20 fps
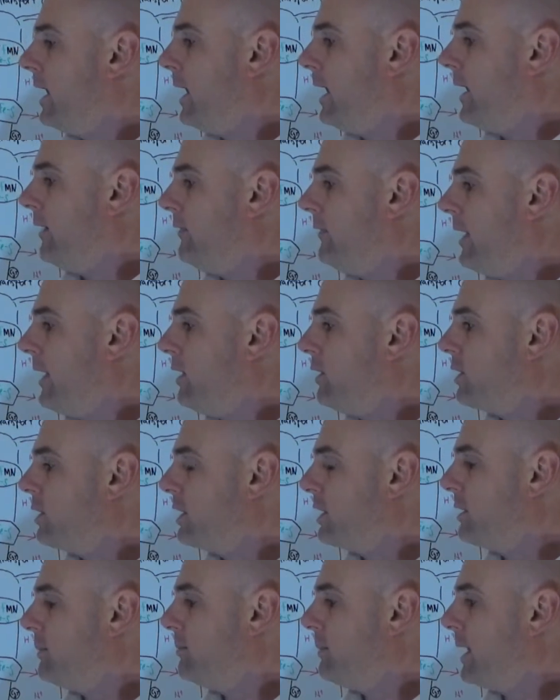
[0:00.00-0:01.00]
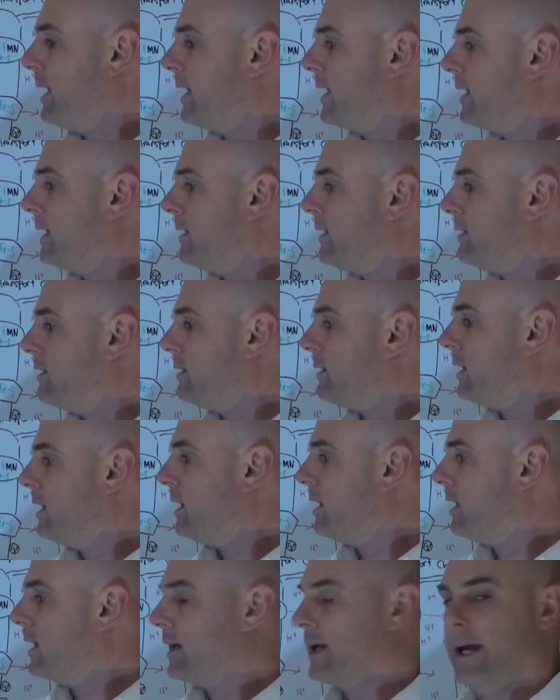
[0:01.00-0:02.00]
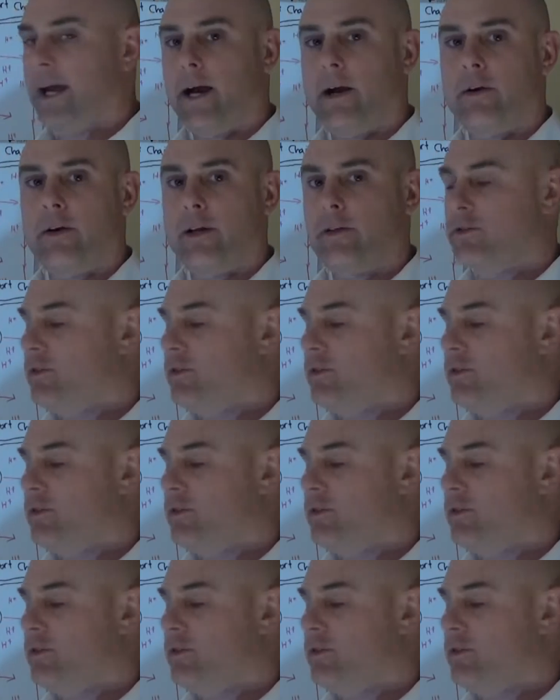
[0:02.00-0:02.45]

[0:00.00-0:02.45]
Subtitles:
and they are going to carry